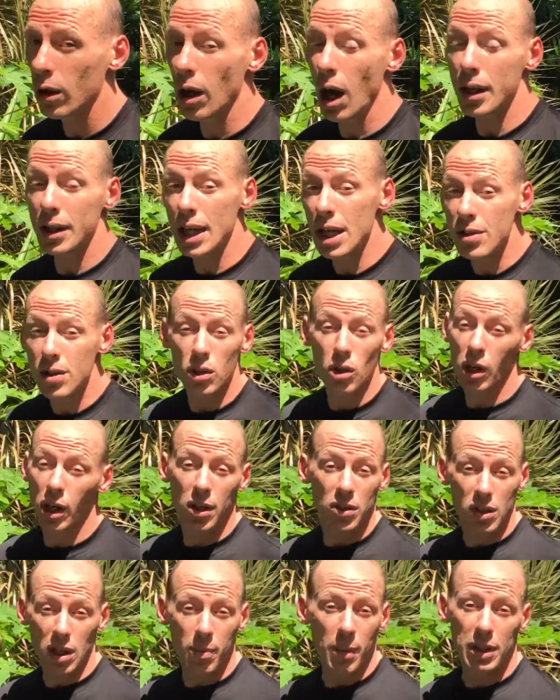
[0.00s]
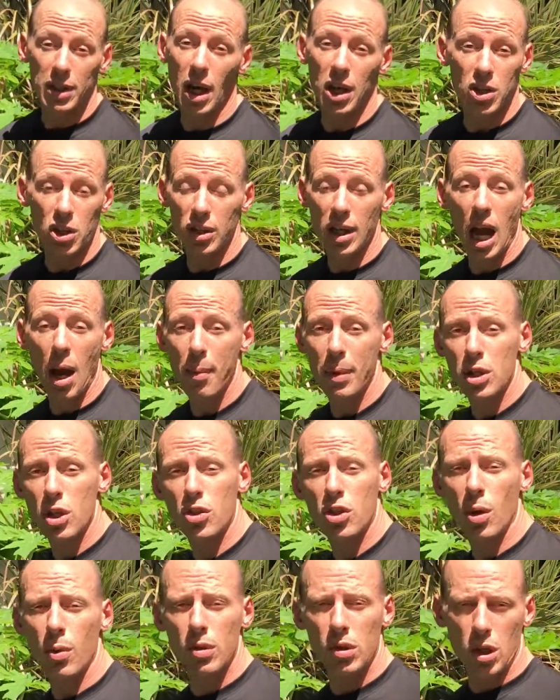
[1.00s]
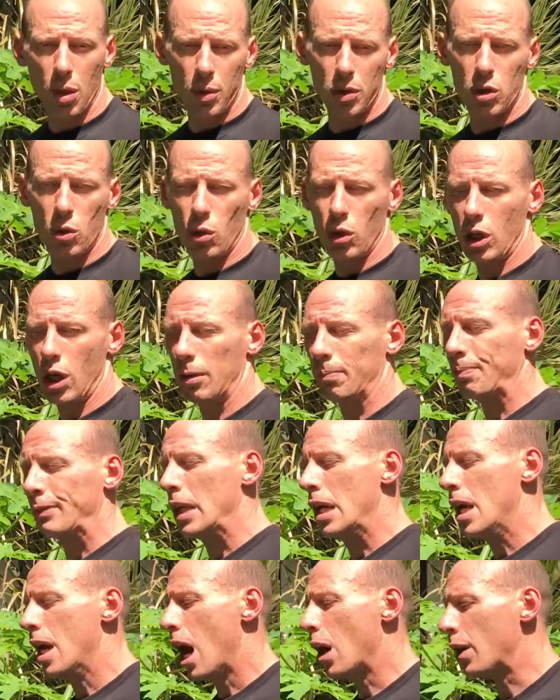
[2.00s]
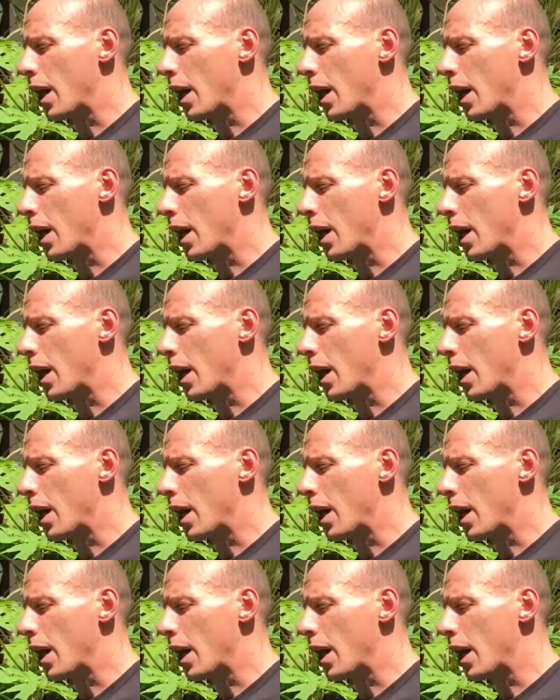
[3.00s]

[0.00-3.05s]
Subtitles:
On these, you're gonna see me touching down, but just go as low as you can go.